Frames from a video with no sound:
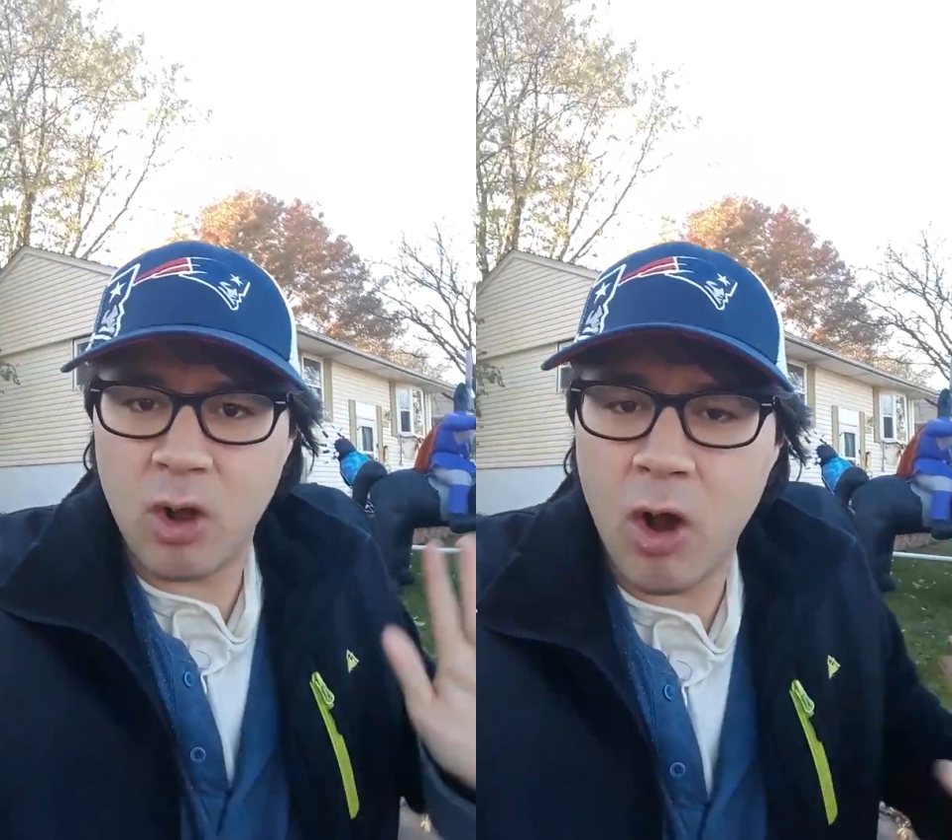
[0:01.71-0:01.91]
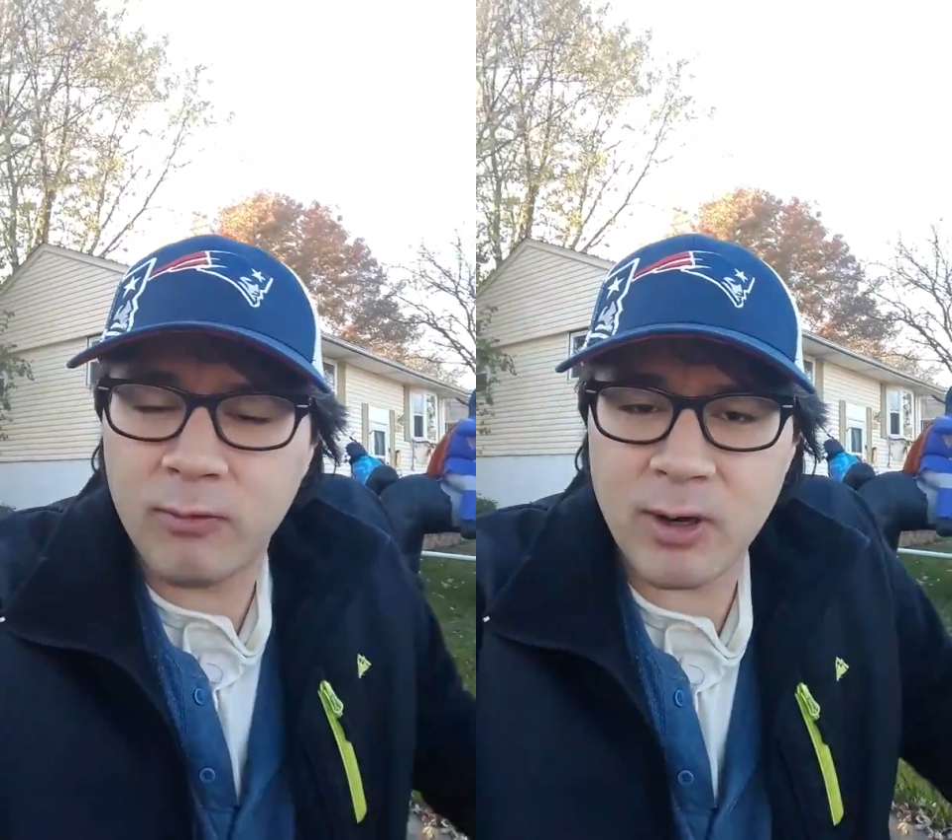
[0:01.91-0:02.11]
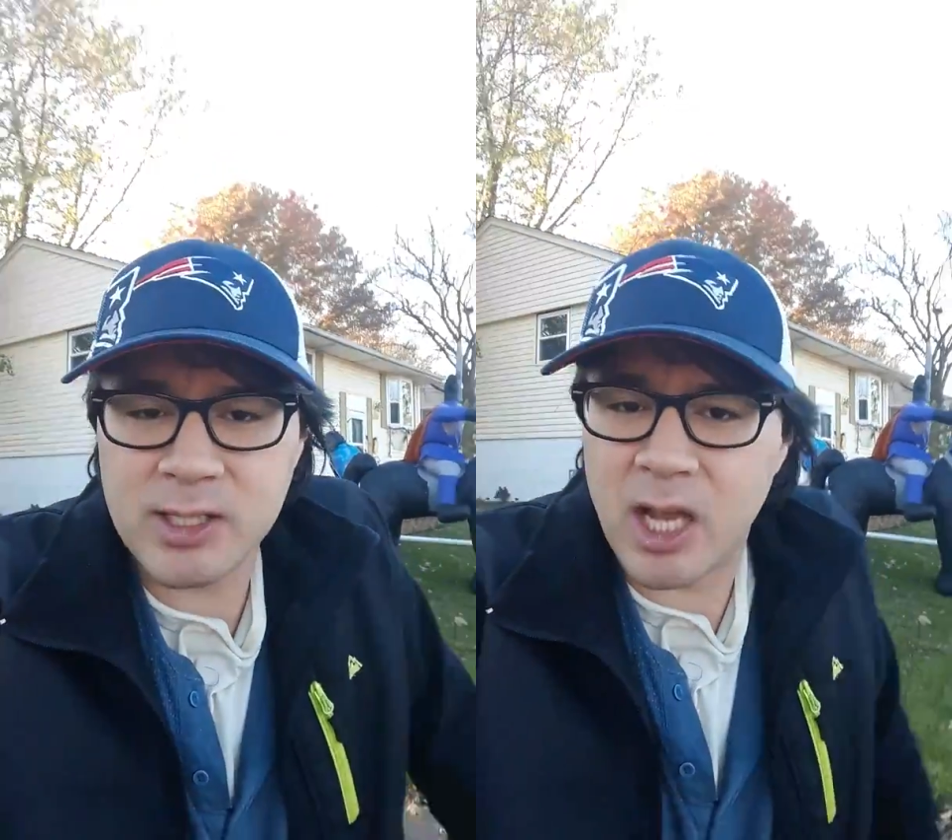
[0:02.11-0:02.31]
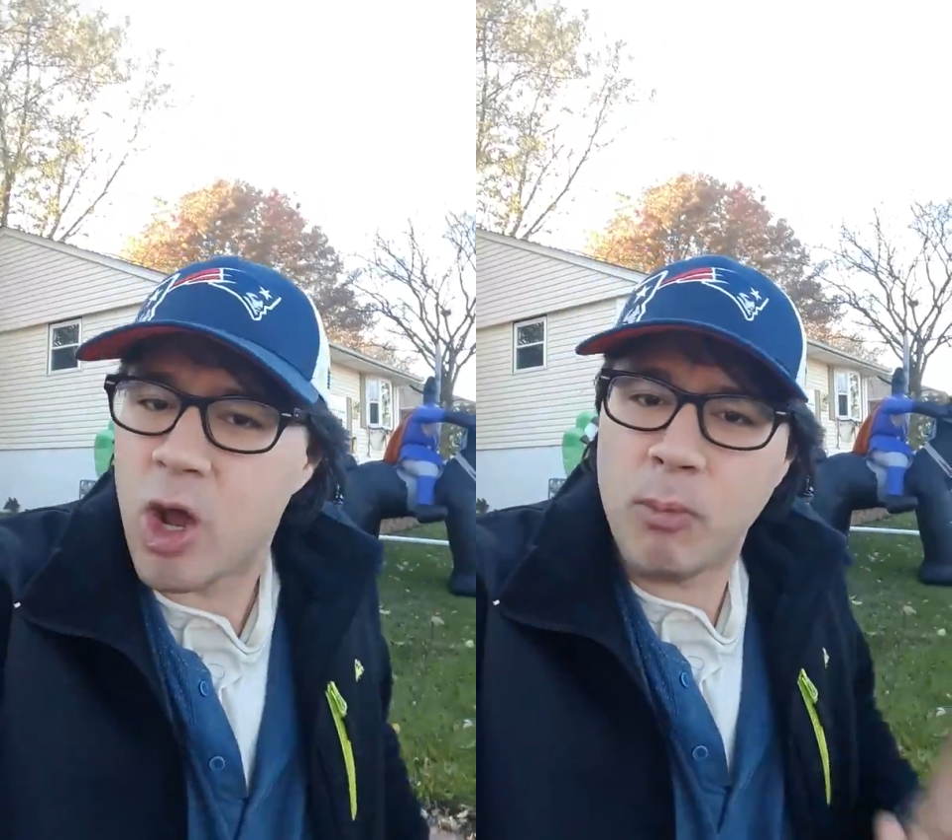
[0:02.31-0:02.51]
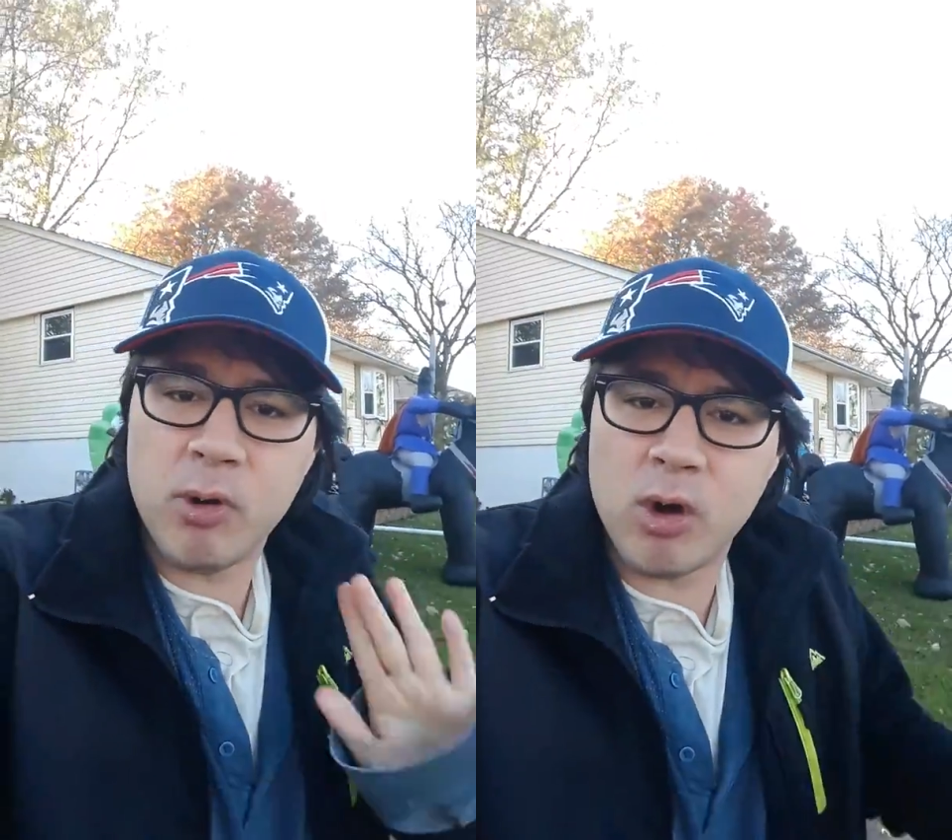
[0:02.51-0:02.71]
all friends, I
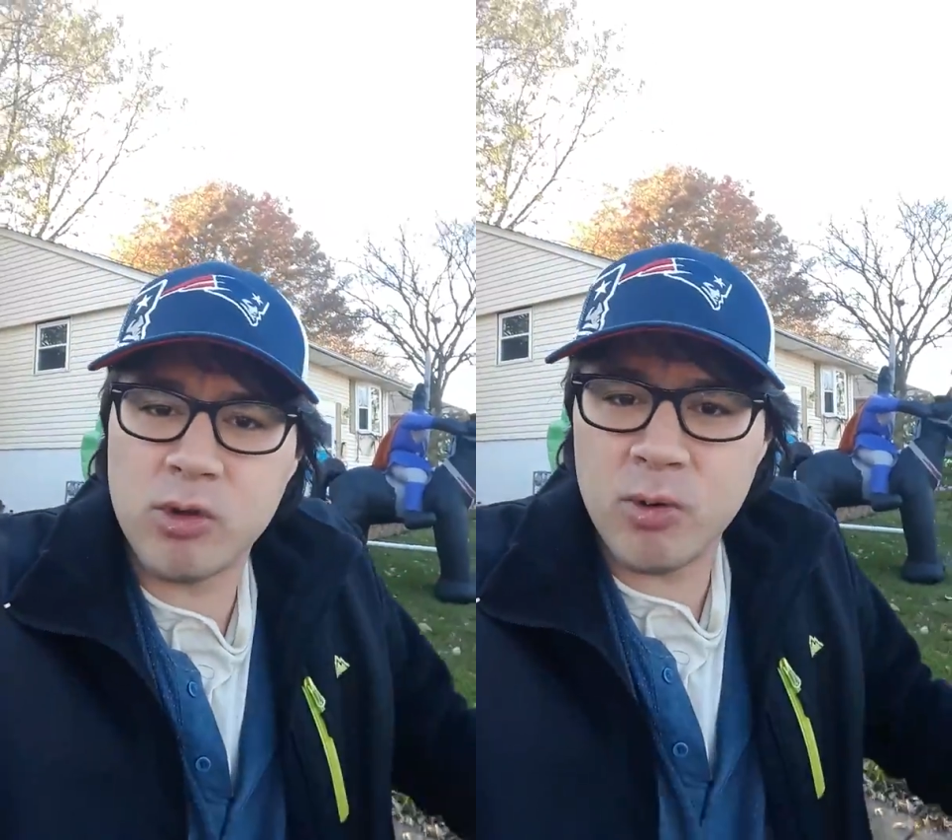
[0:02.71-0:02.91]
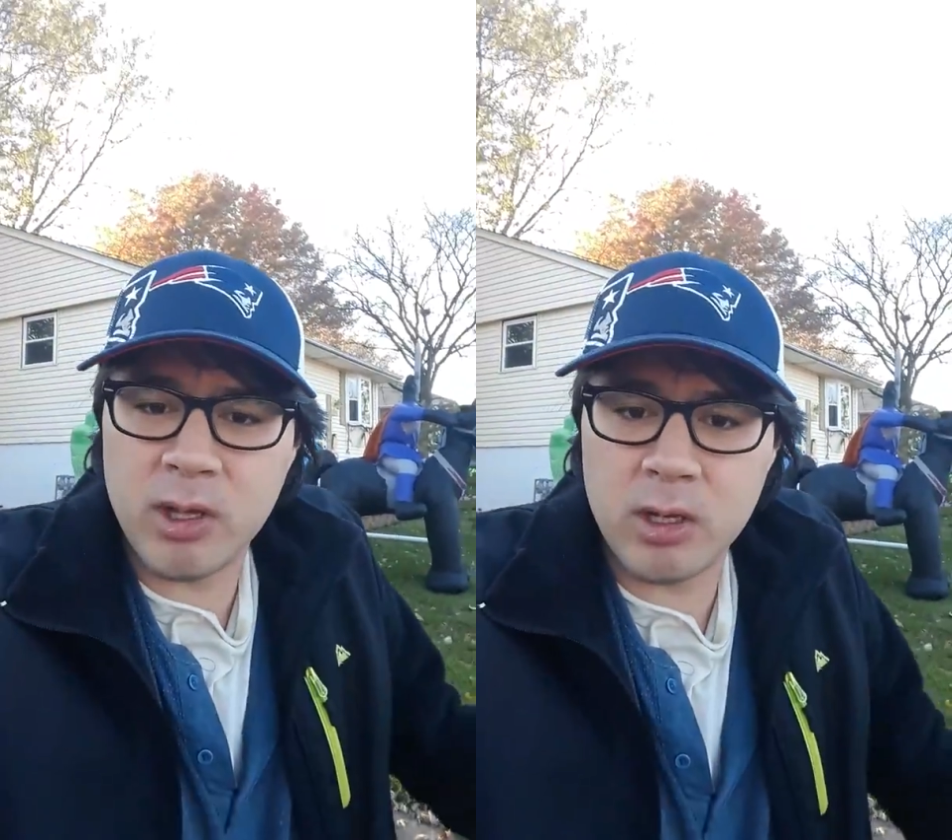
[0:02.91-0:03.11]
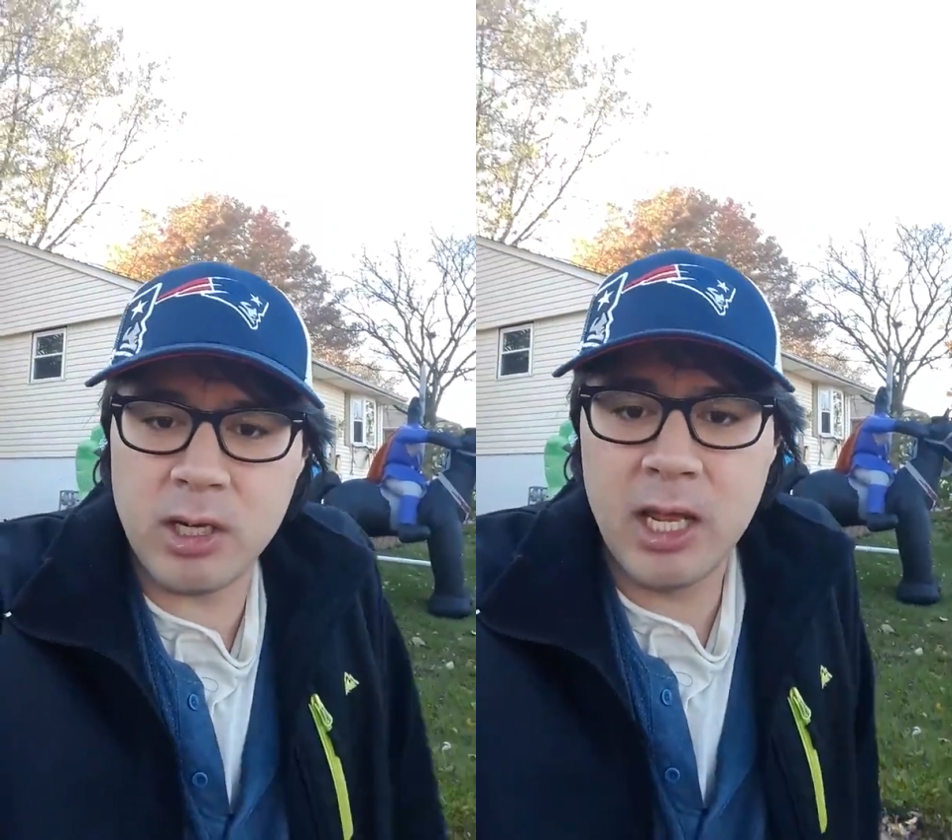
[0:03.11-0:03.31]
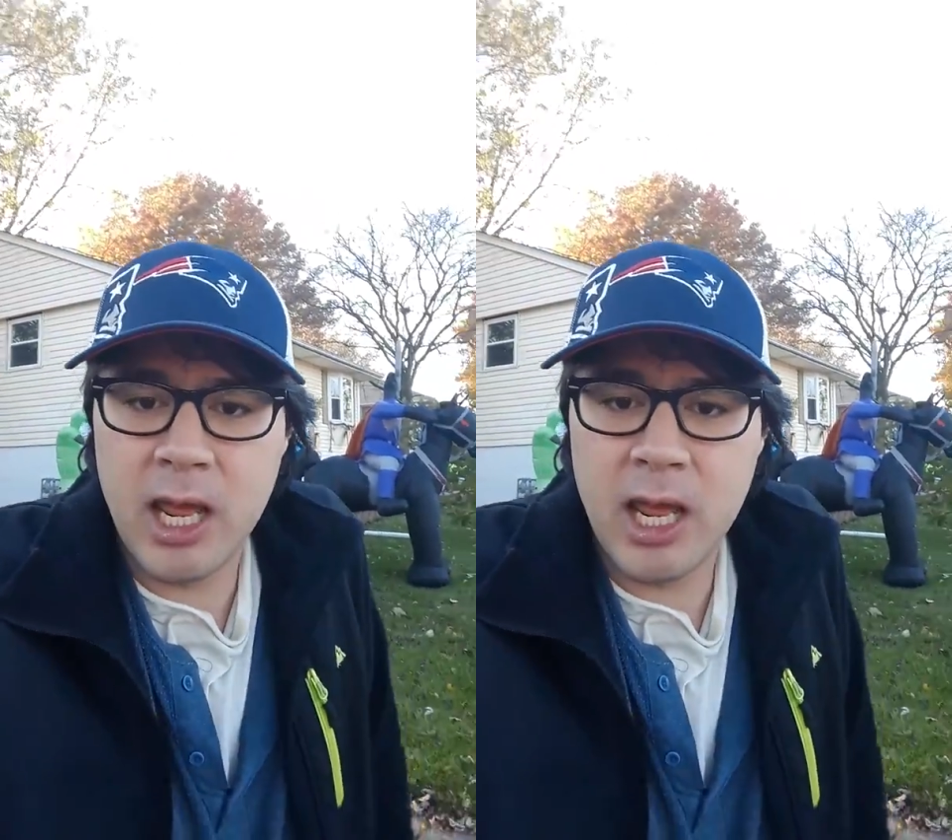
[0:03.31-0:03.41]
hope you are doing good.